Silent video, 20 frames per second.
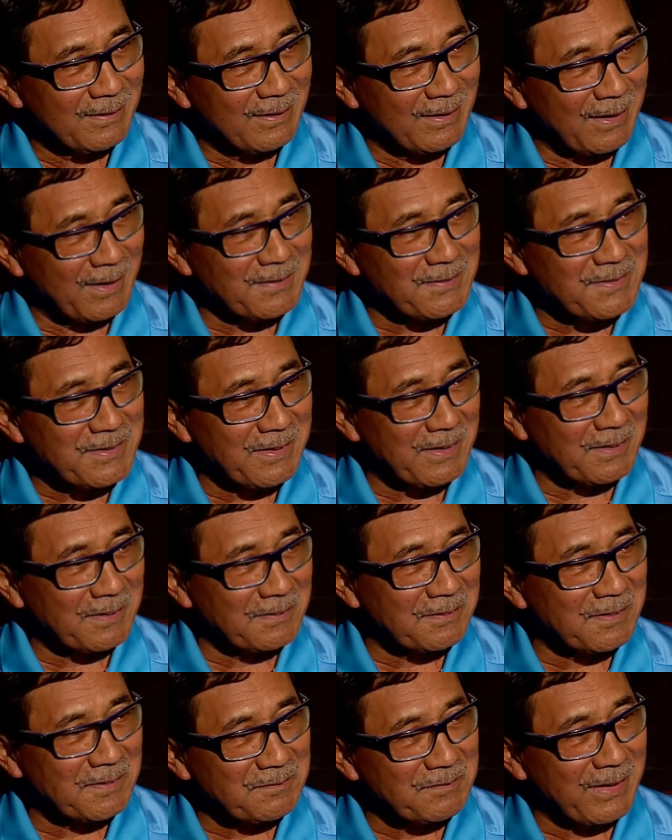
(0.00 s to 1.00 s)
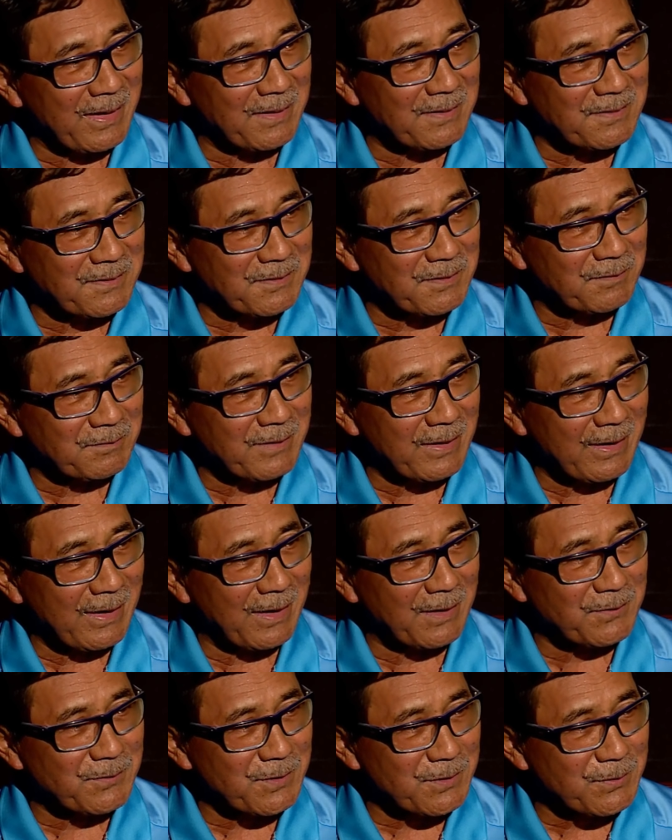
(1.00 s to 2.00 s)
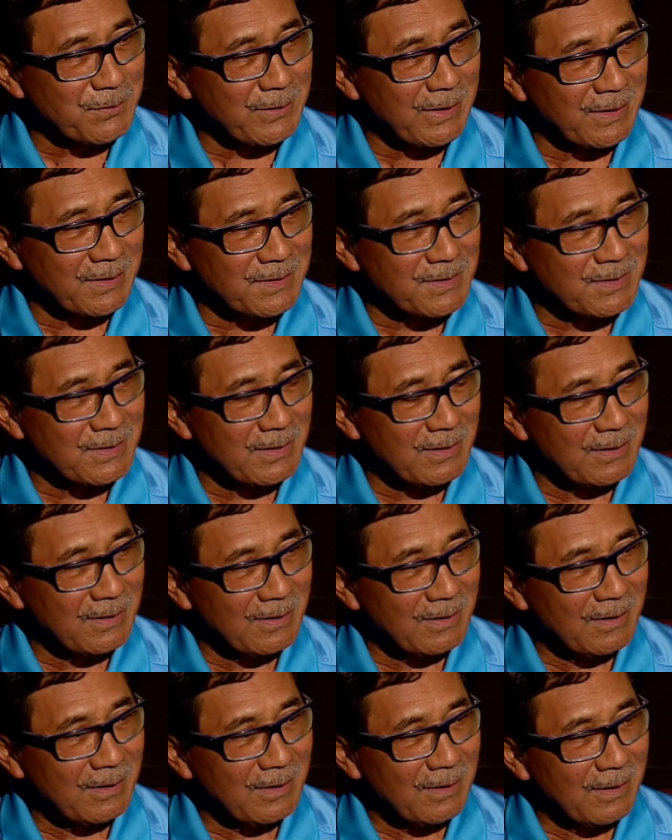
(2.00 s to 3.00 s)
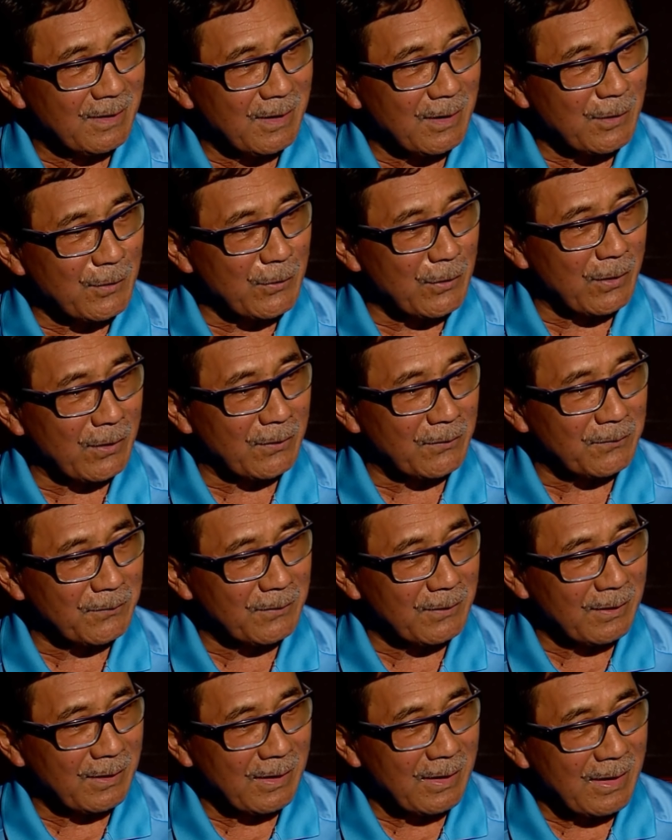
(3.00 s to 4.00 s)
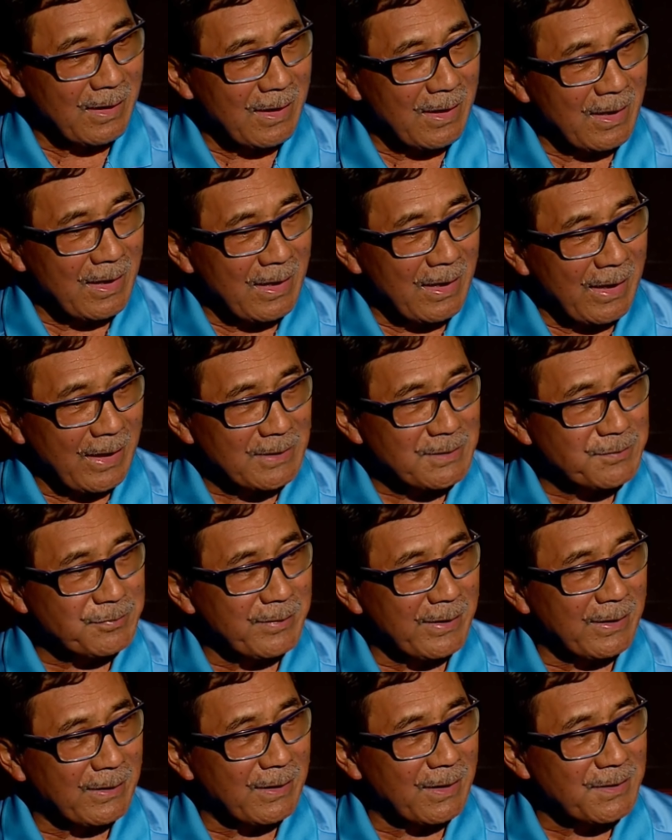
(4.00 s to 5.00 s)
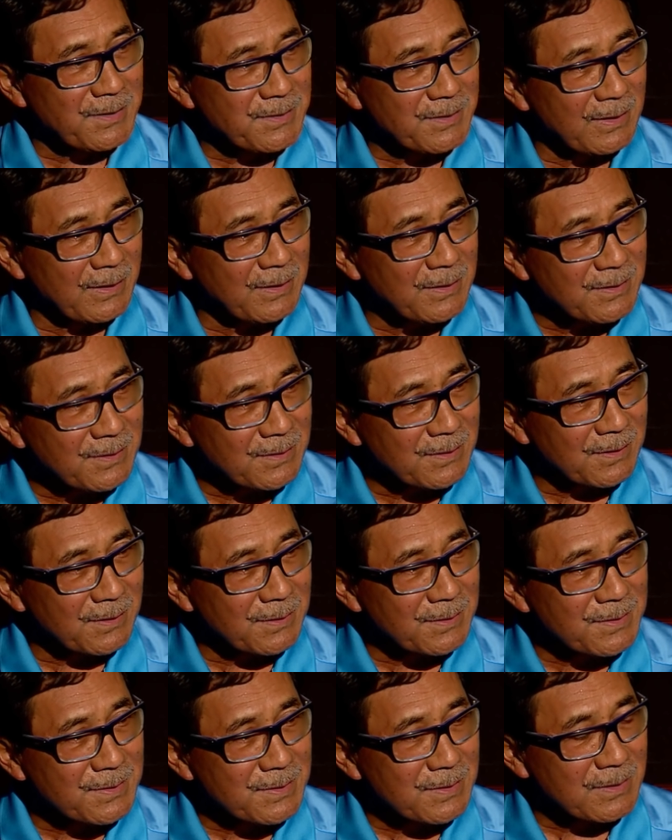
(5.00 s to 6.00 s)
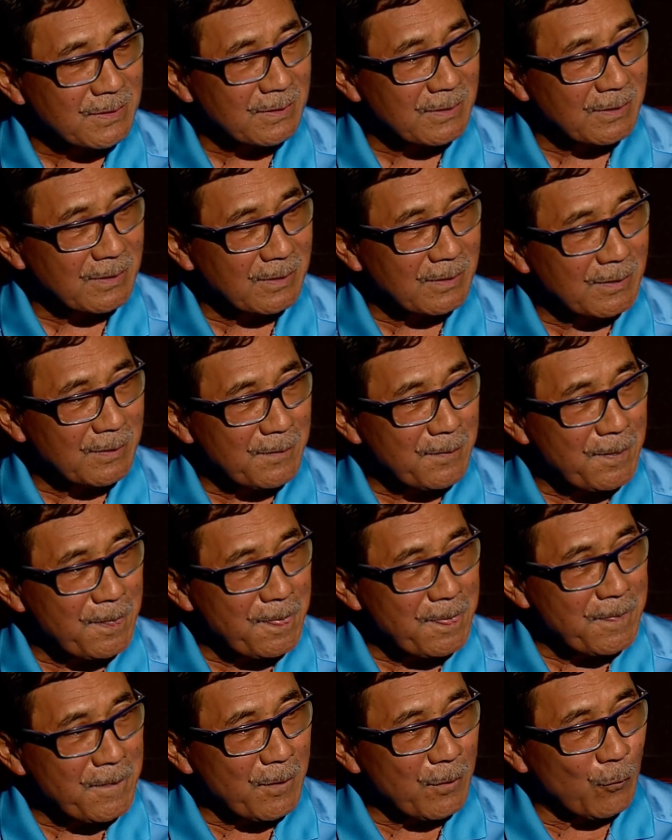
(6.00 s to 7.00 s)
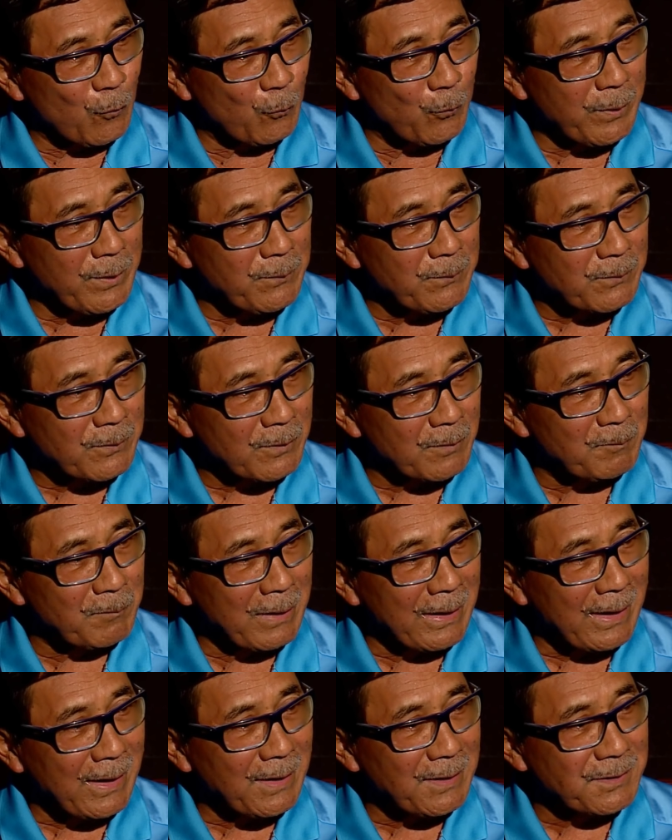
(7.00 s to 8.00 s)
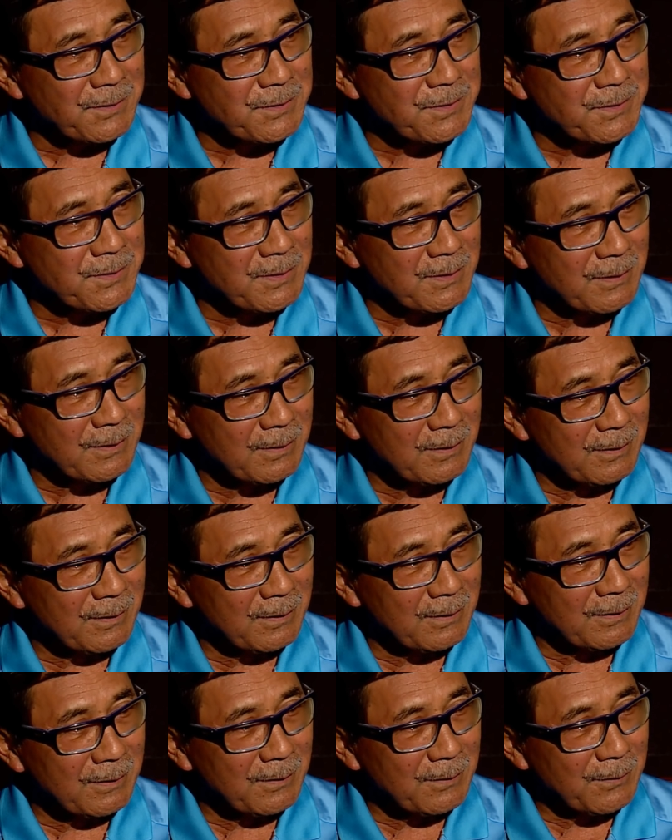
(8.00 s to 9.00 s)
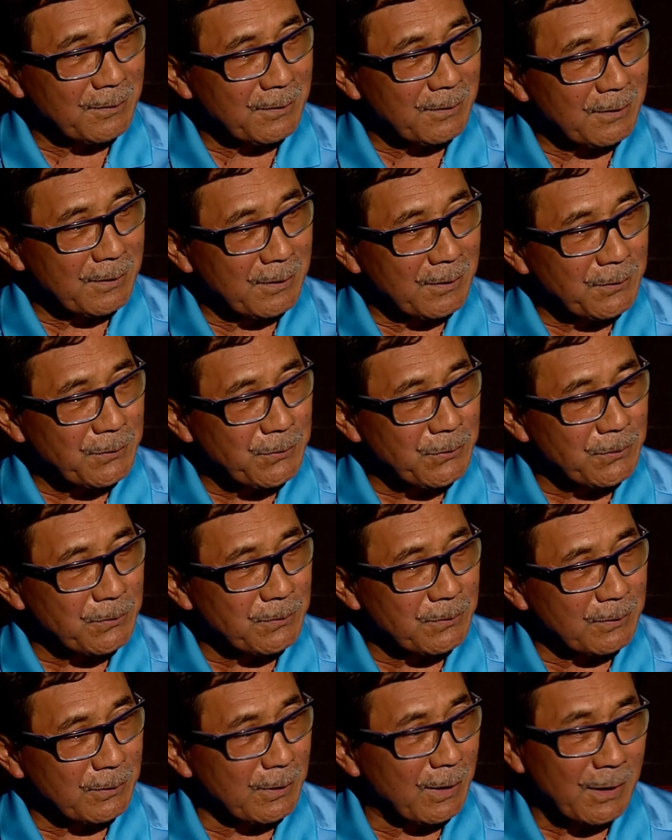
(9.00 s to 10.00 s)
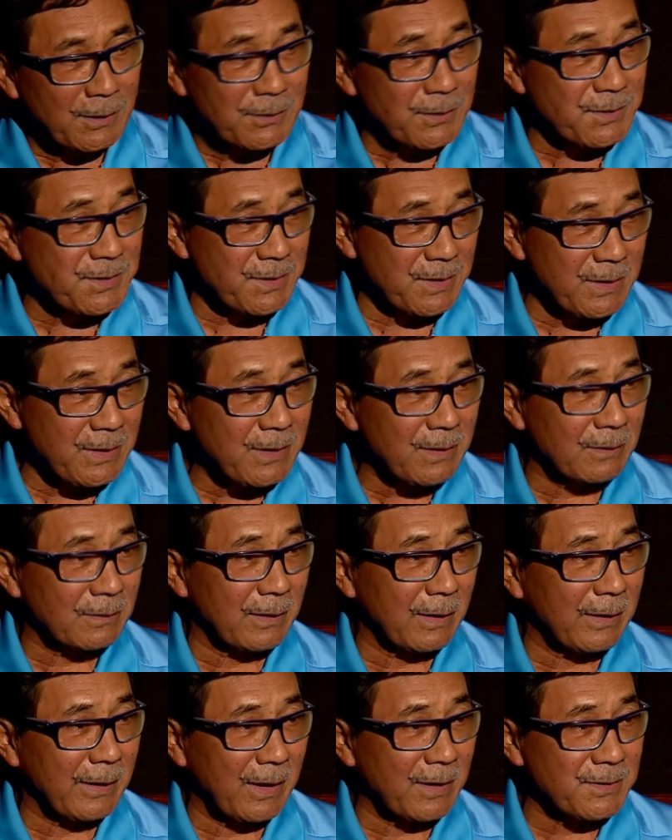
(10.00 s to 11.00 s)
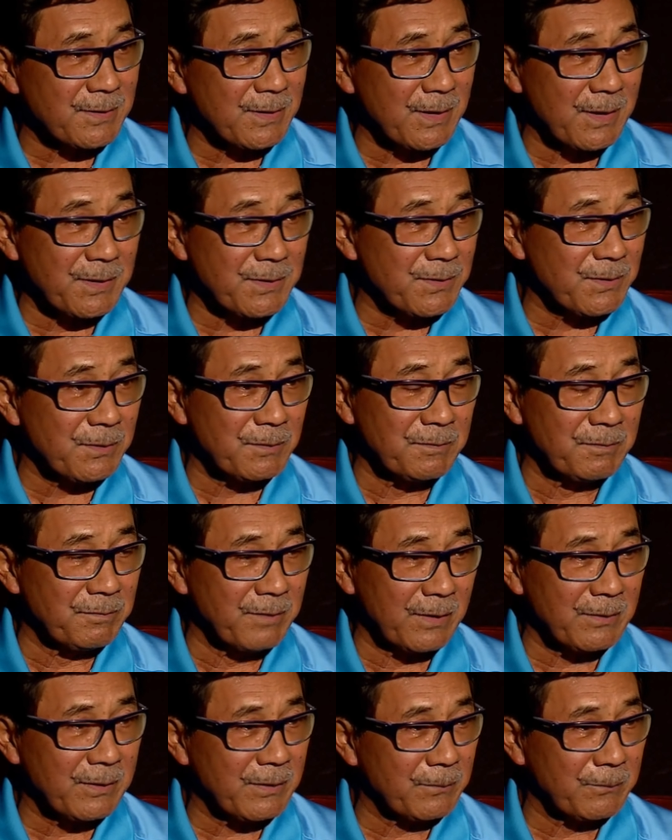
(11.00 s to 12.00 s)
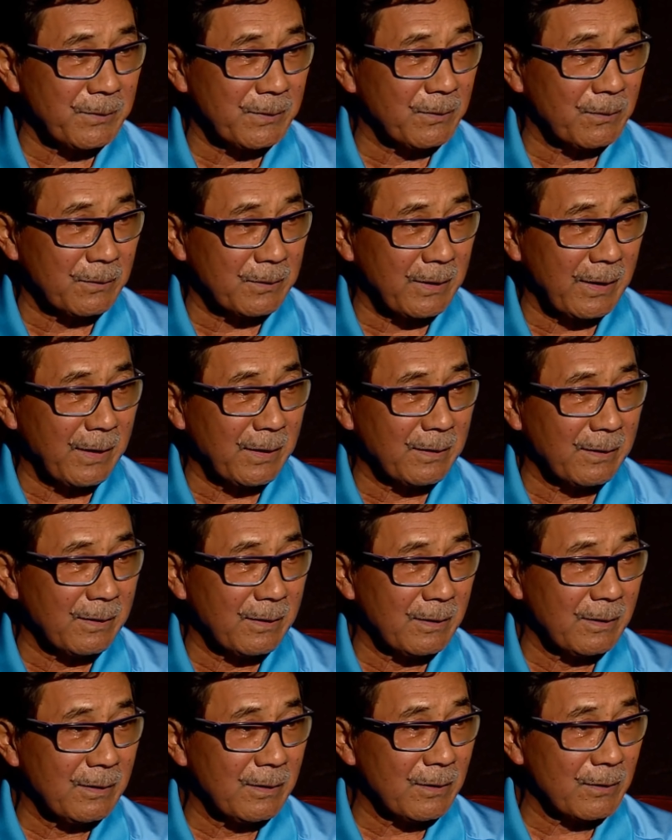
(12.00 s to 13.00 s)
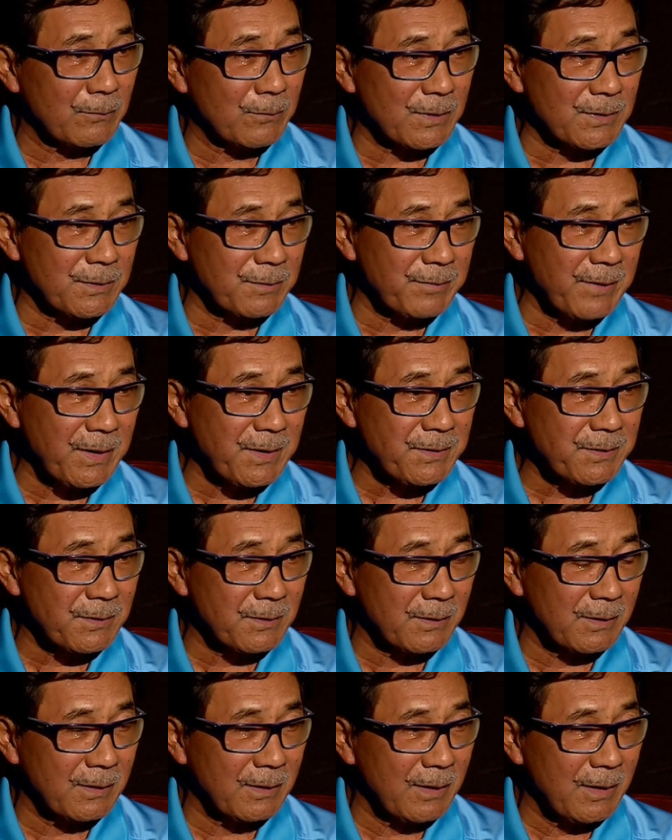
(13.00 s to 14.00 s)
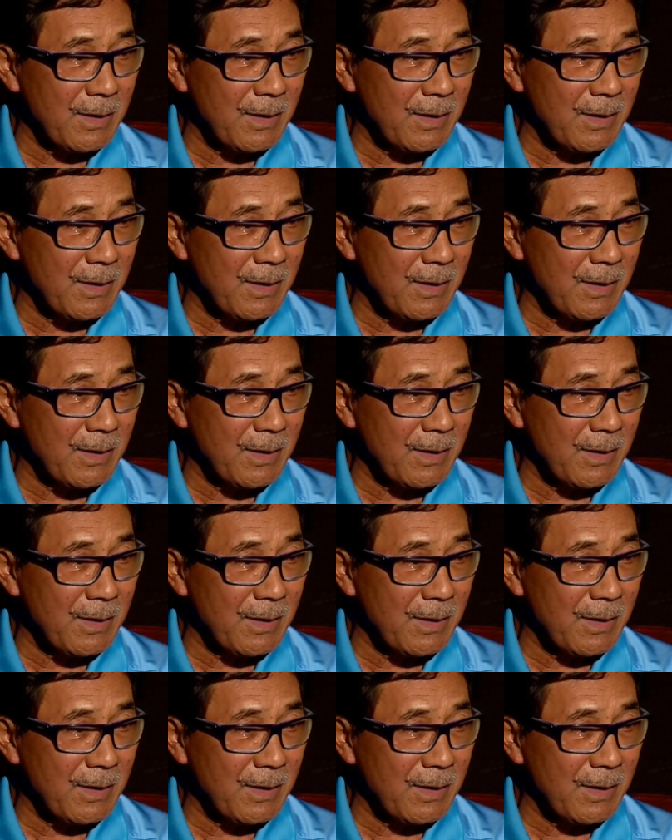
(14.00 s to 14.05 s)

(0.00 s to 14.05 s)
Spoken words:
and taking advantage of the high interest rates. Now, as financial entities, we were obliged to, not just Eagle, and I say so very without any reservation,